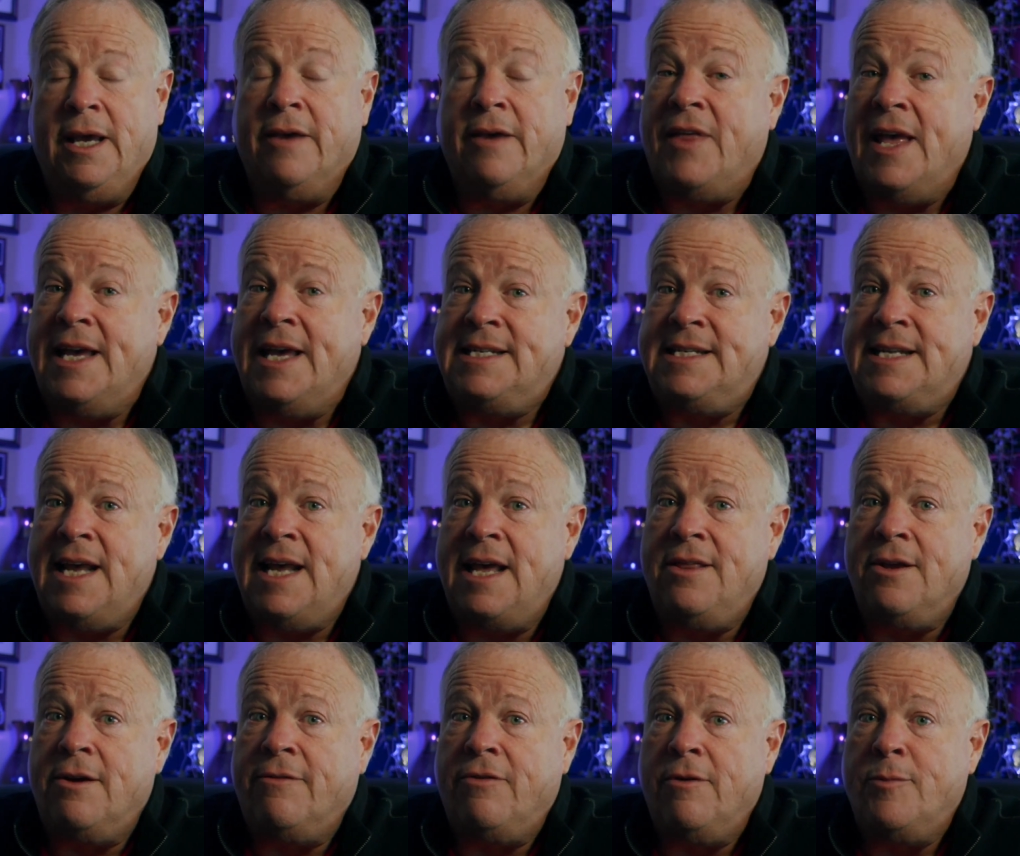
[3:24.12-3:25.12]
If they say
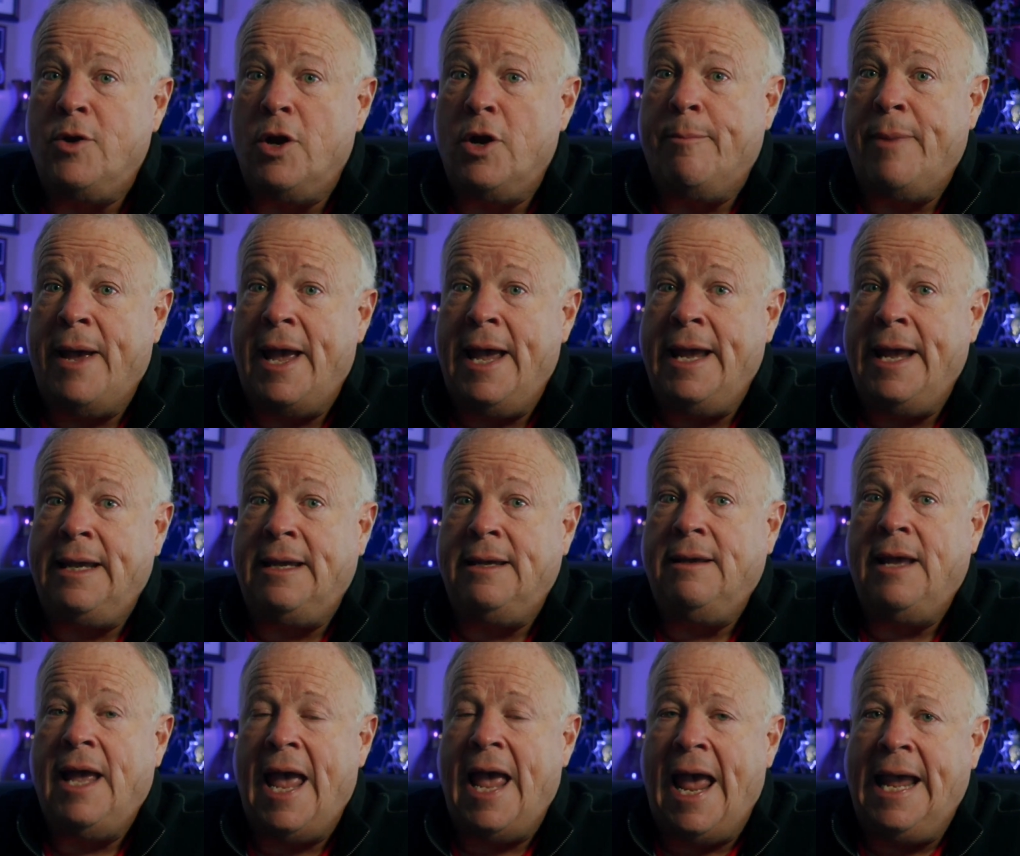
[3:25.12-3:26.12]
they're from your bank,
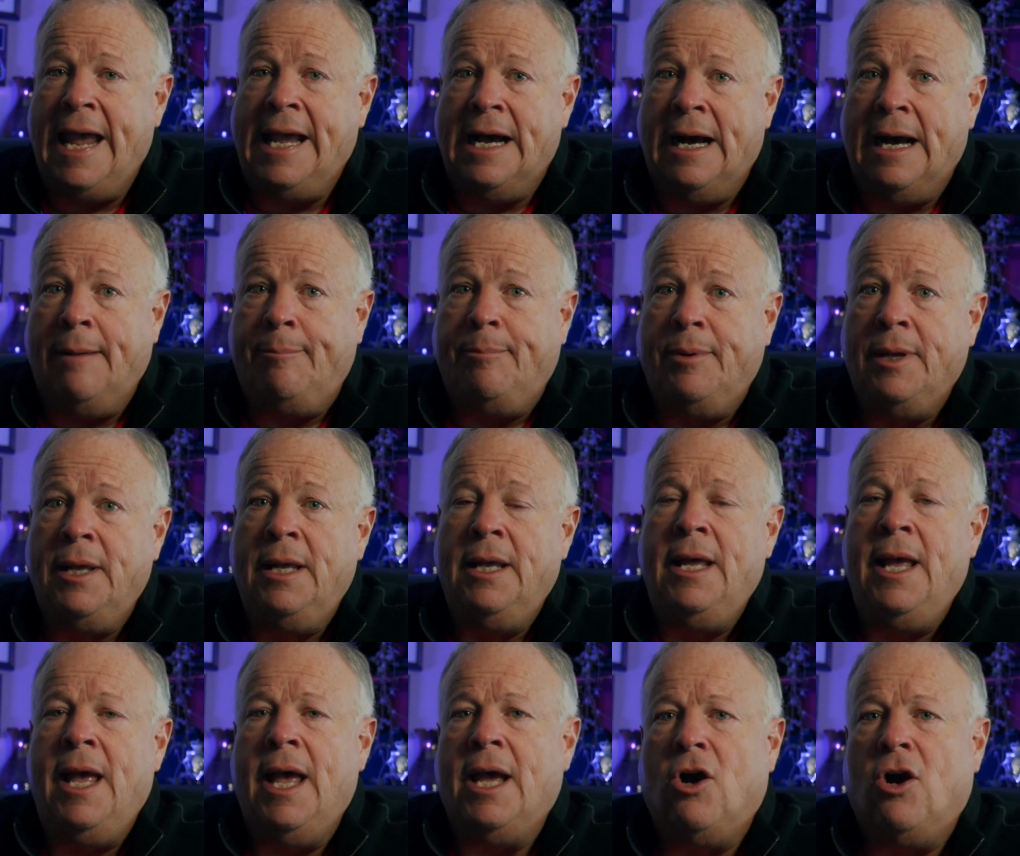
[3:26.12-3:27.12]
hang up
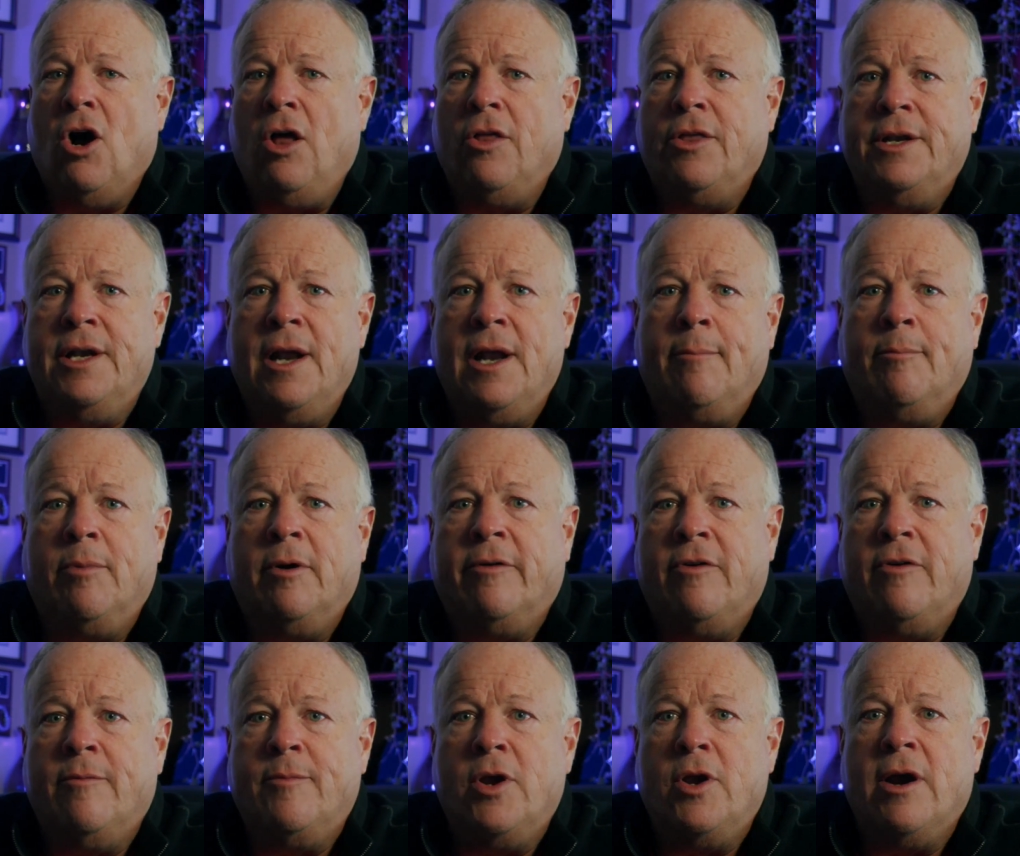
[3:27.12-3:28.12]
and call the number
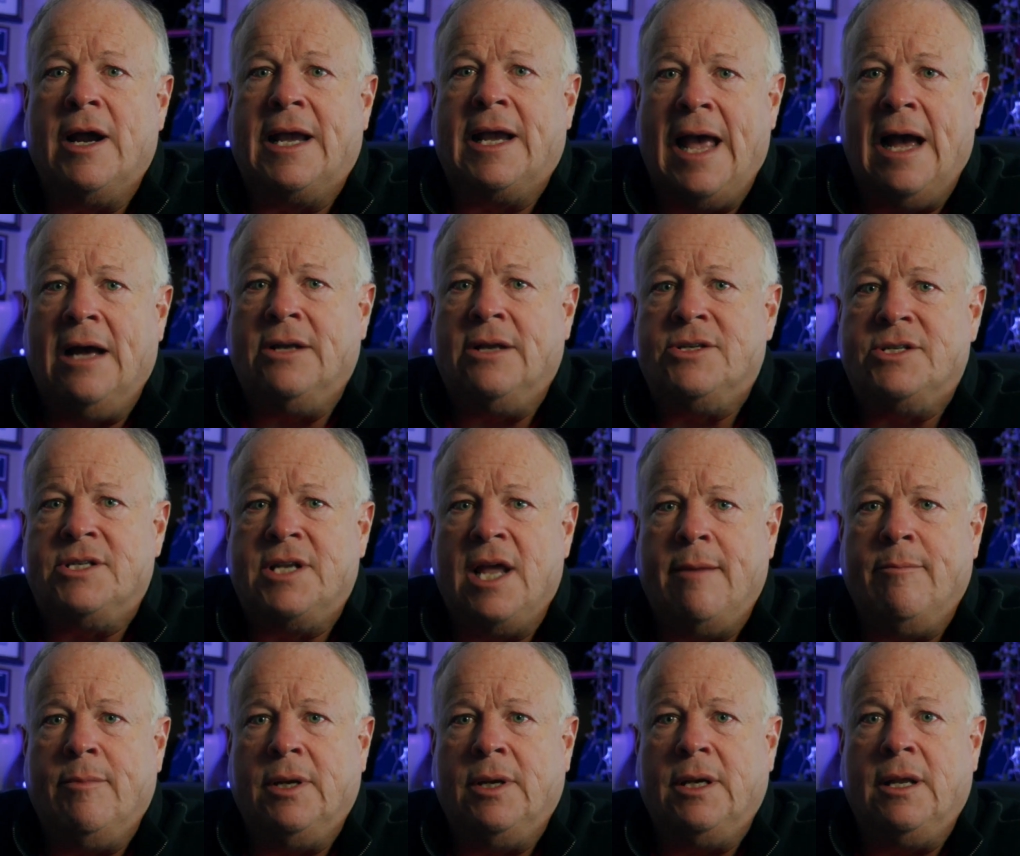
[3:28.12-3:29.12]
from your account
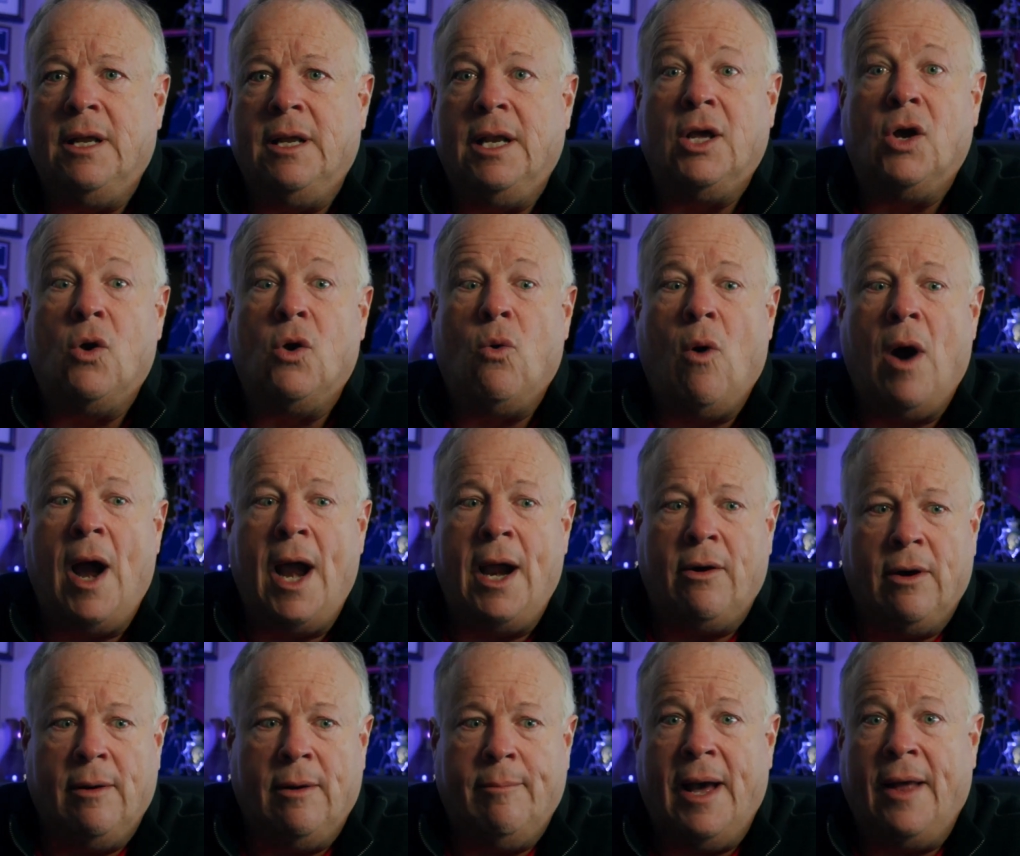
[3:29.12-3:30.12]
statement and
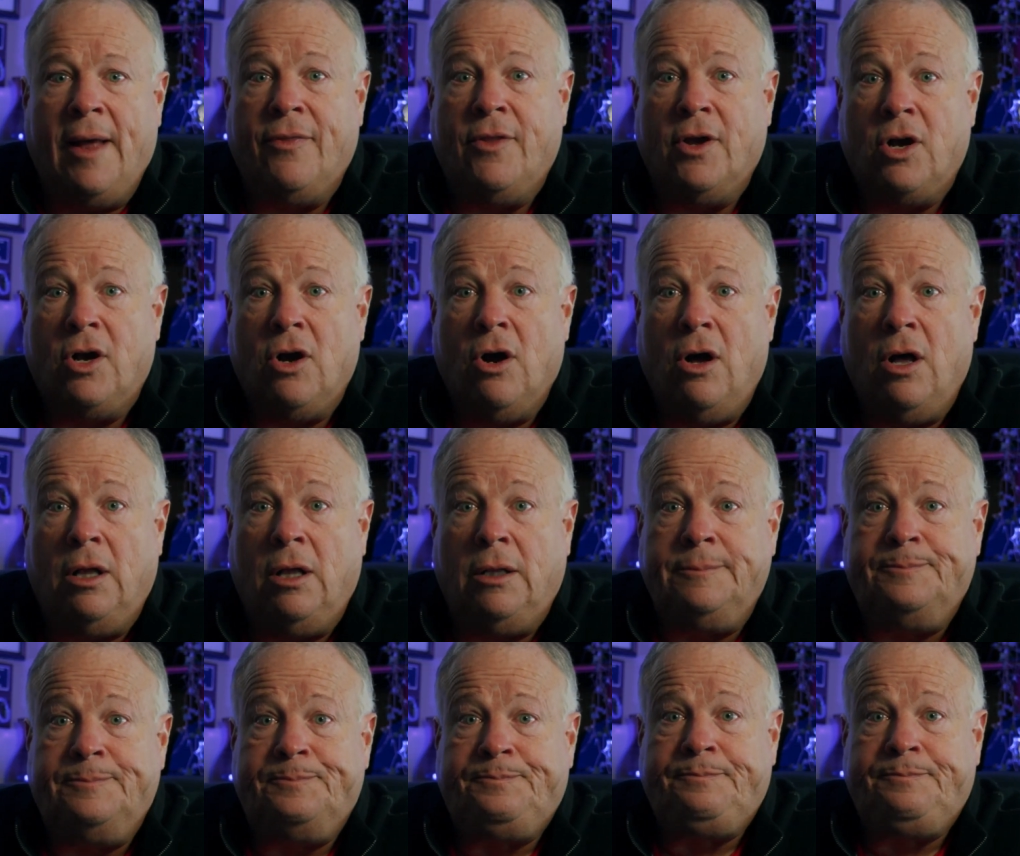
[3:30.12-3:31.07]
inquire about the call.